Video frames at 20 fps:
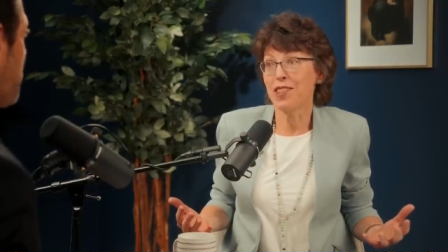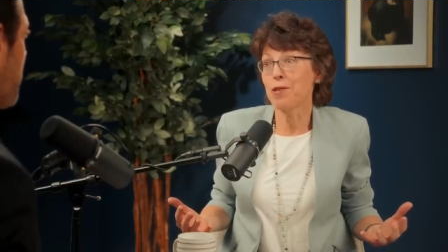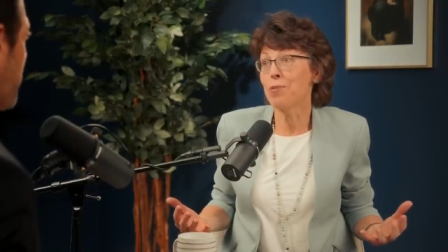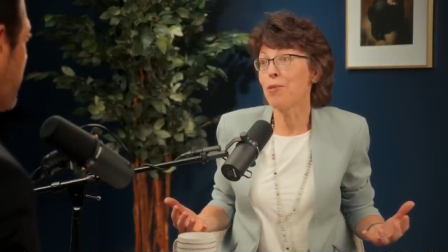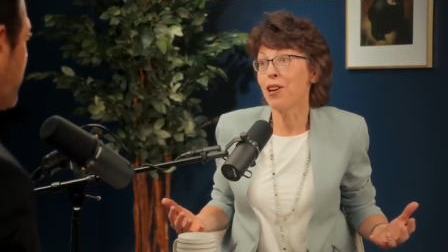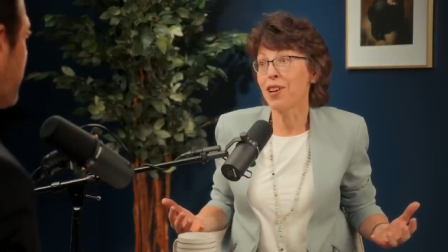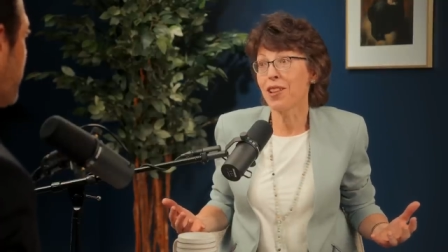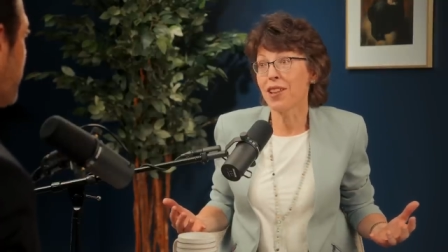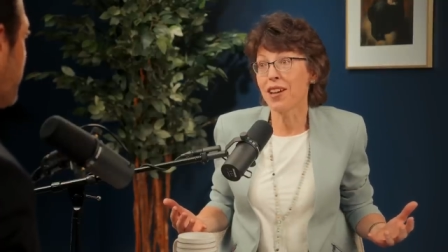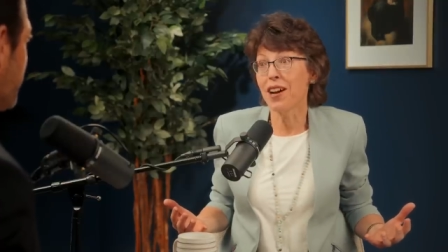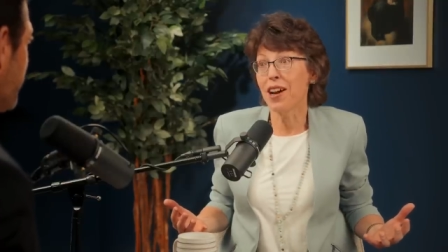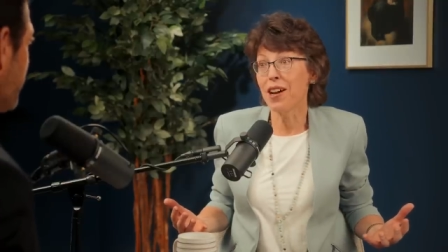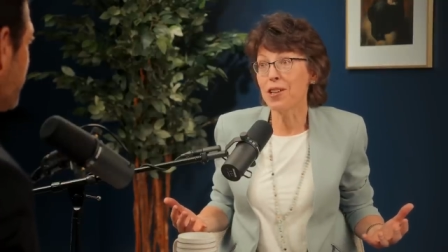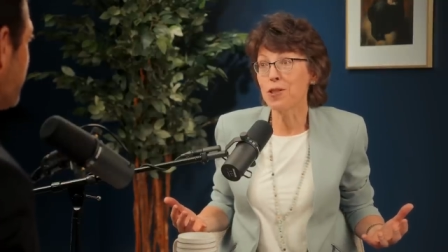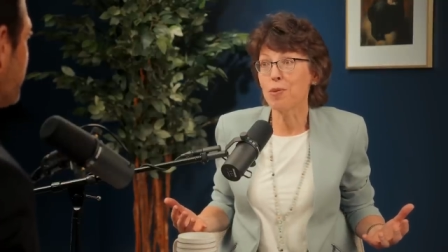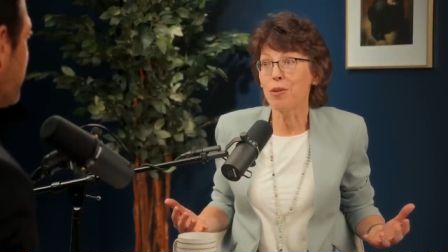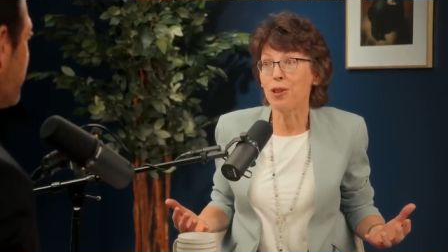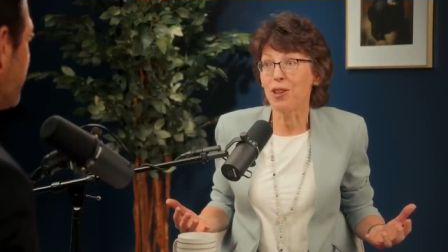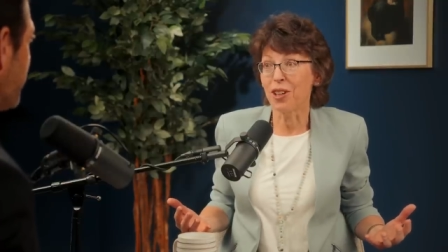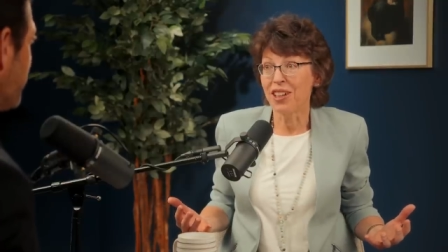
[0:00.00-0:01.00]
That's part of the
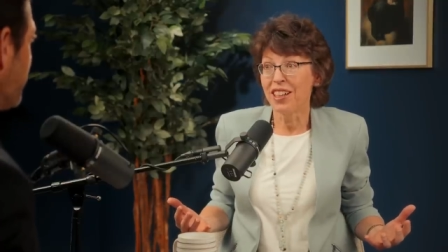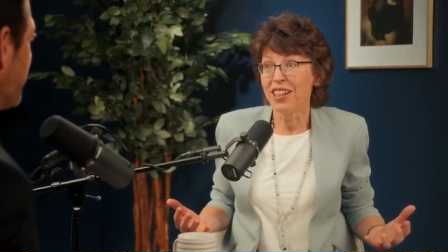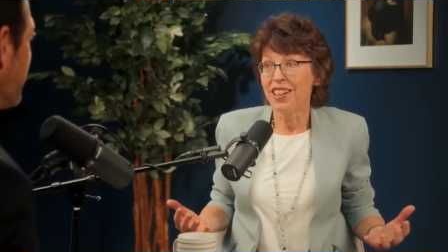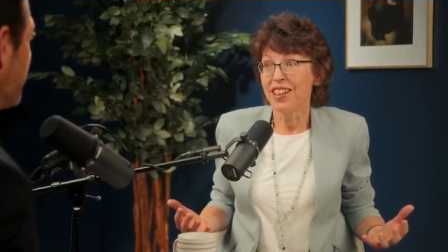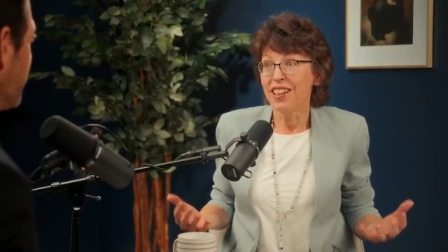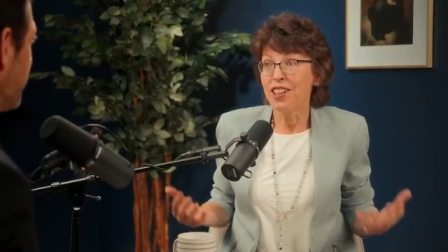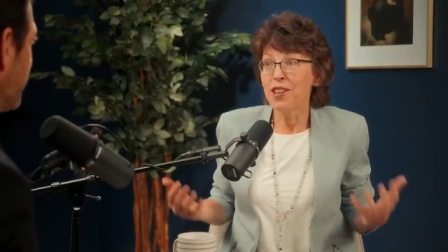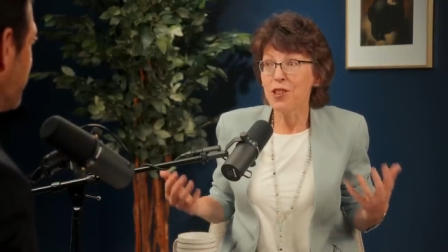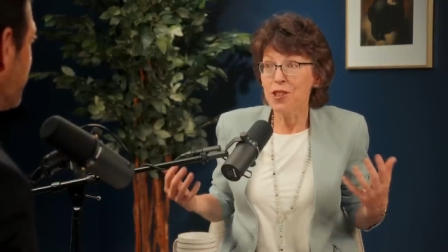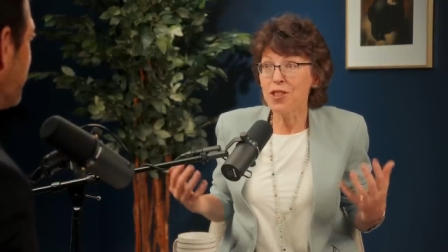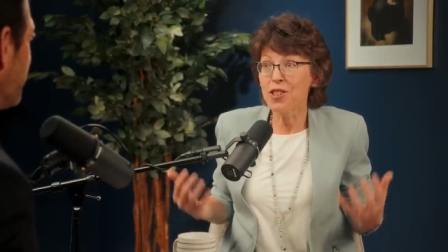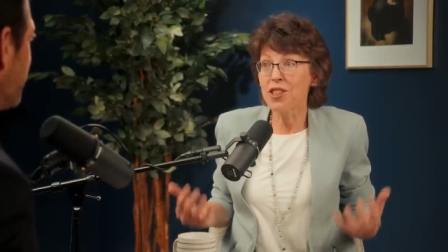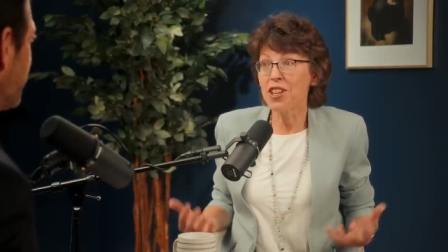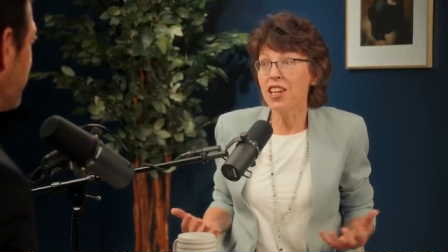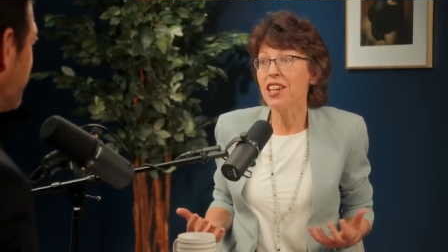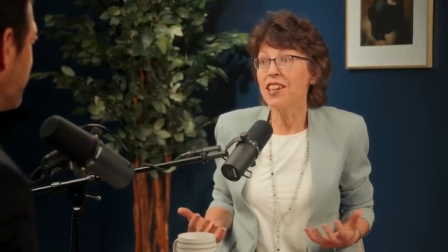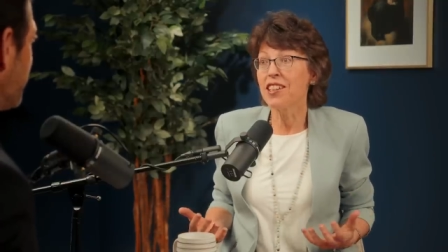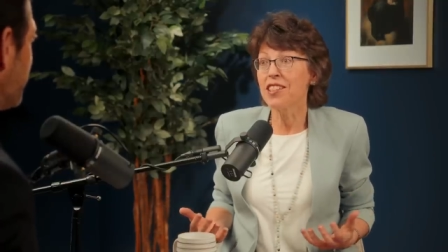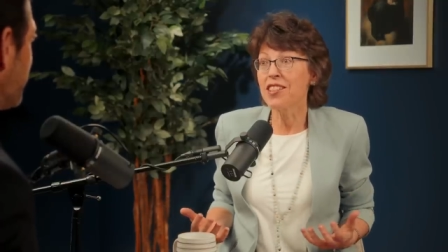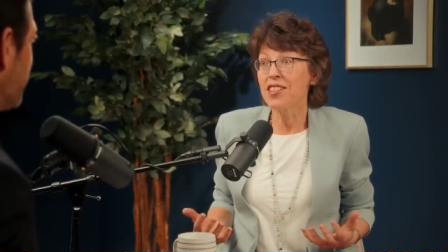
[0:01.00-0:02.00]
gospel. Your
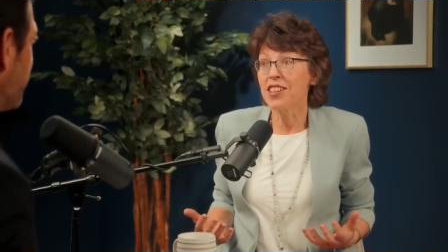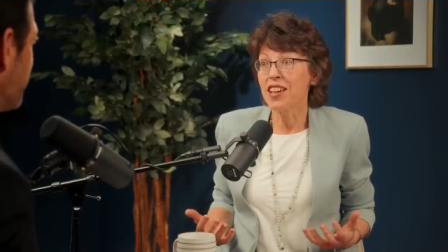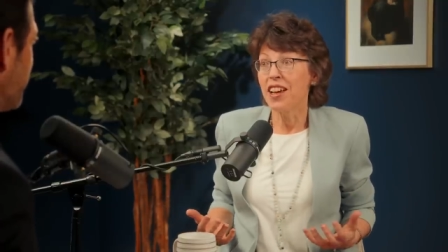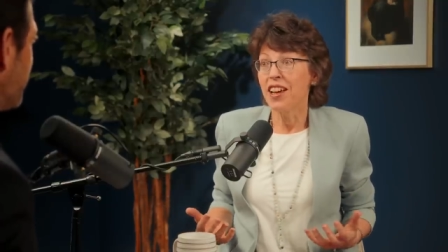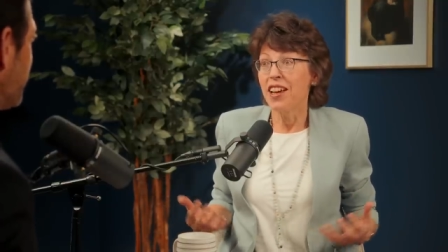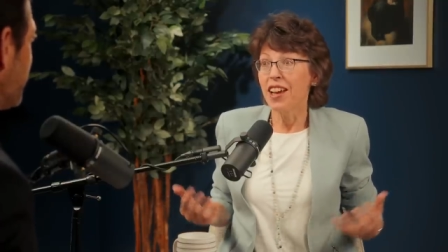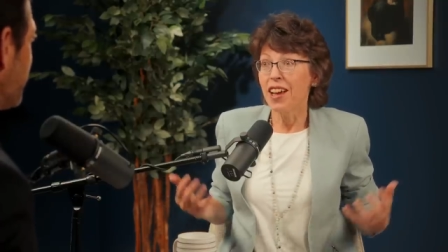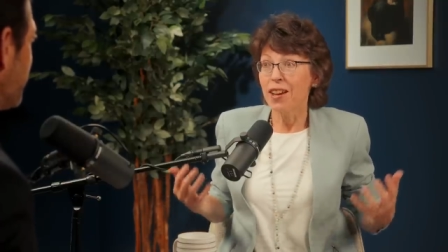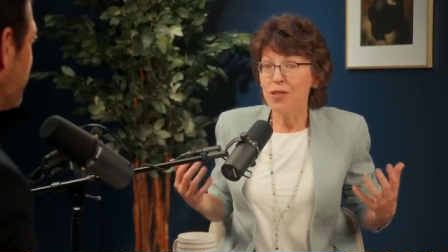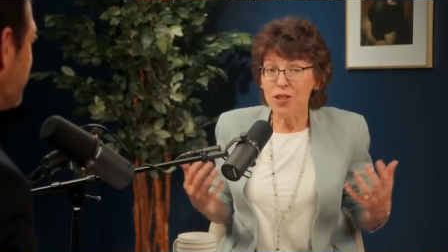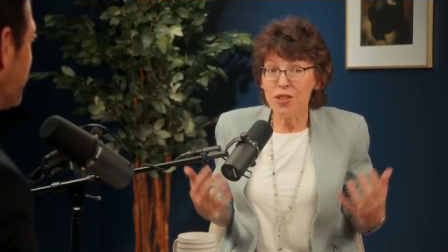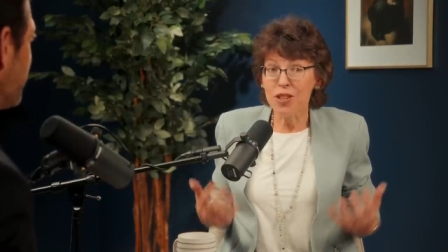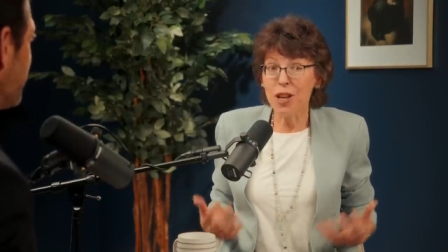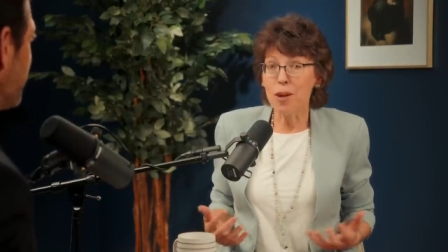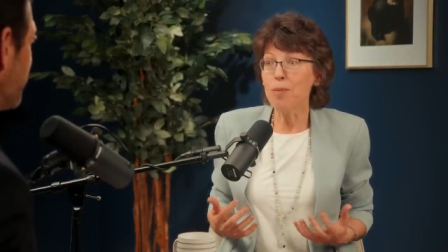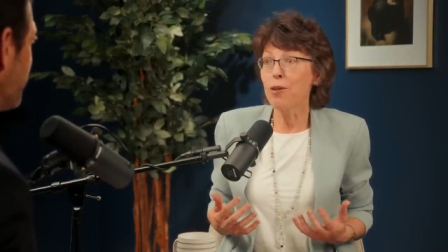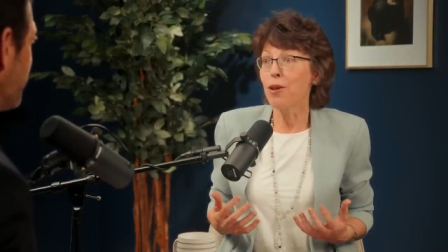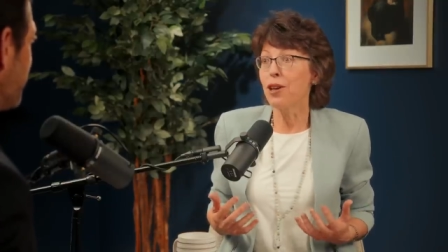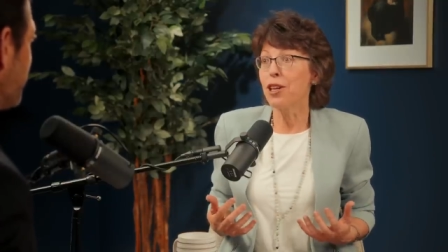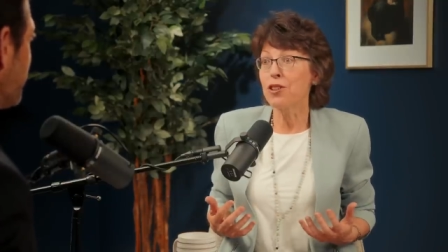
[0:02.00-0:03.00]
sins have
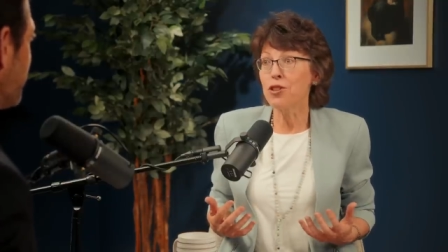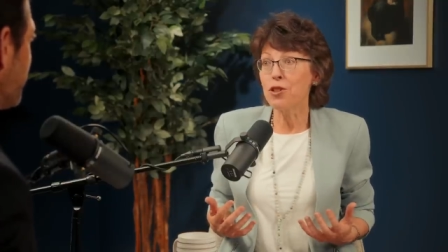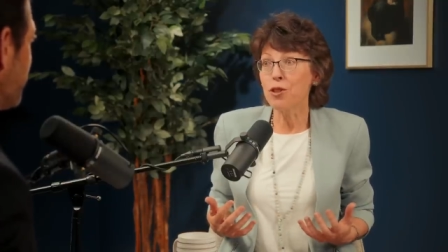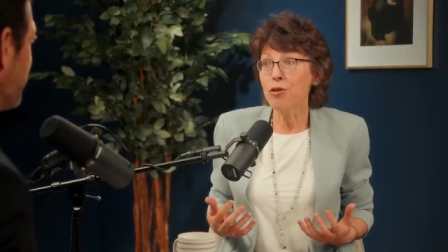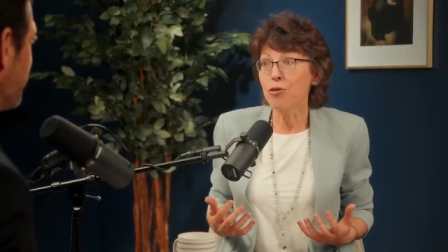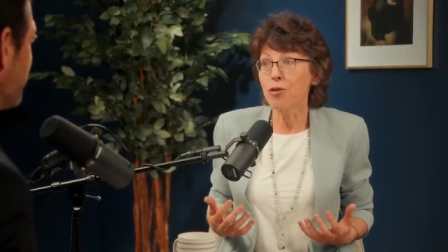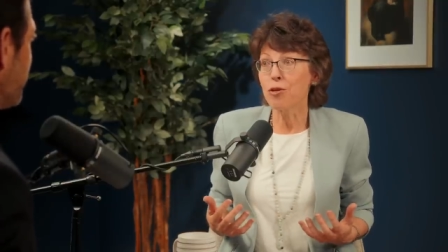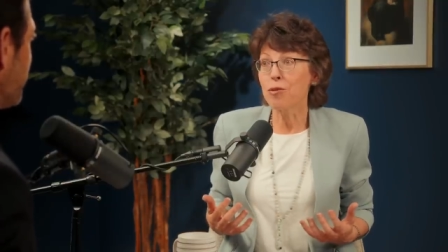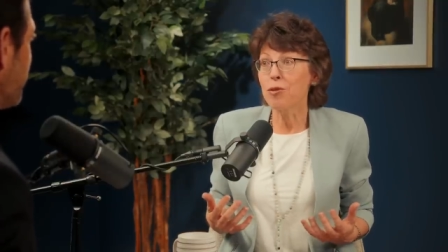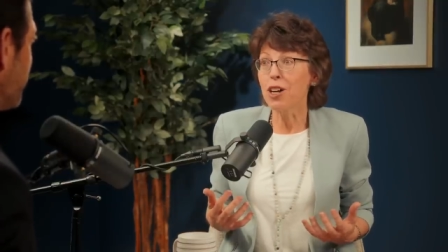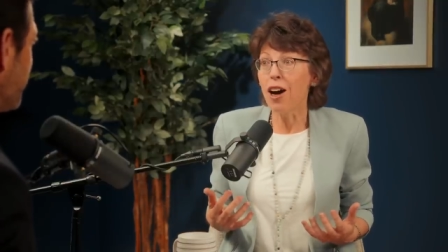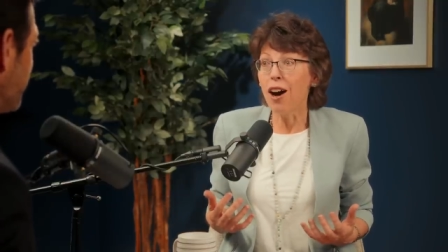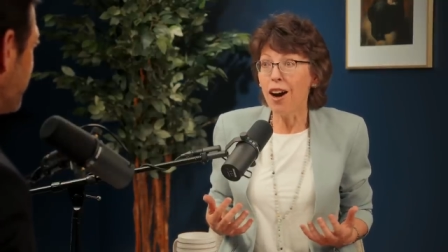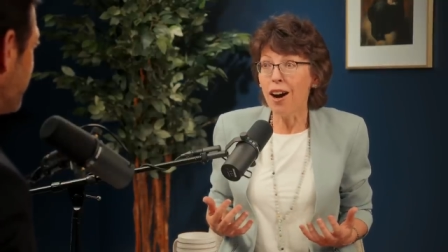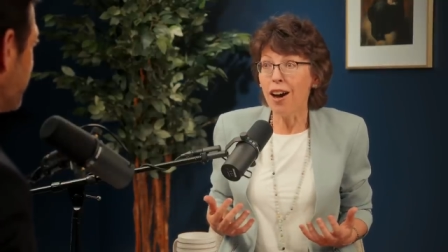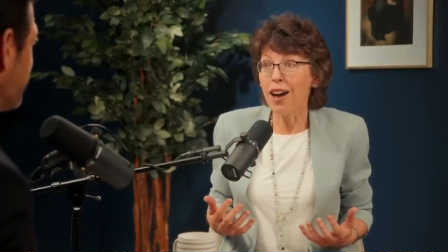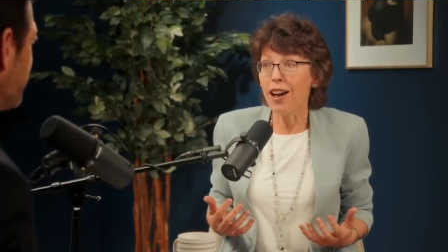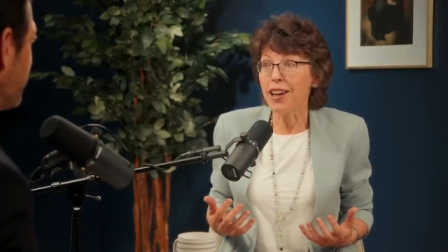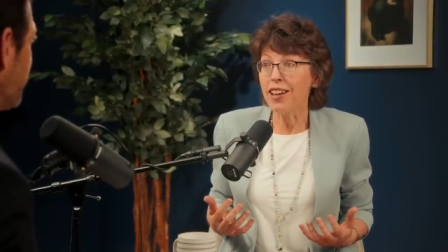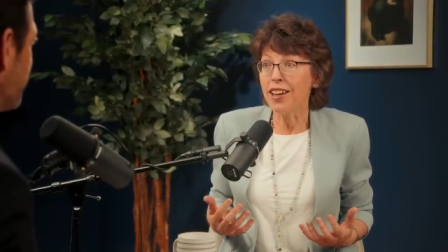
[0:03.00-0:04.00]
separated you from
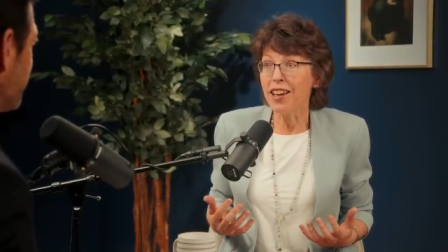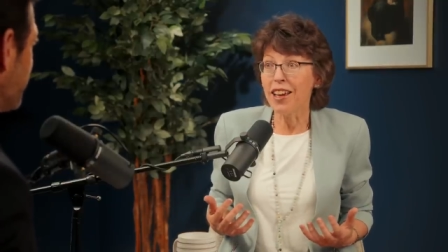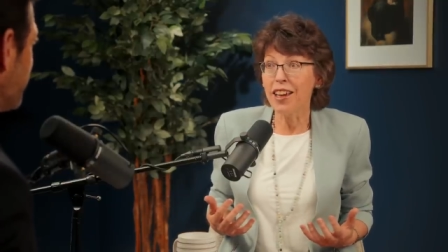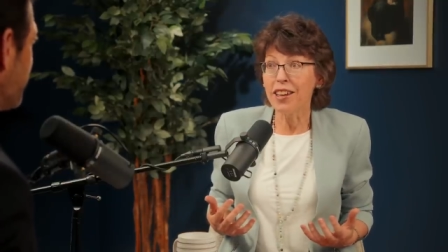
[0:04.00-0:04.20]
God.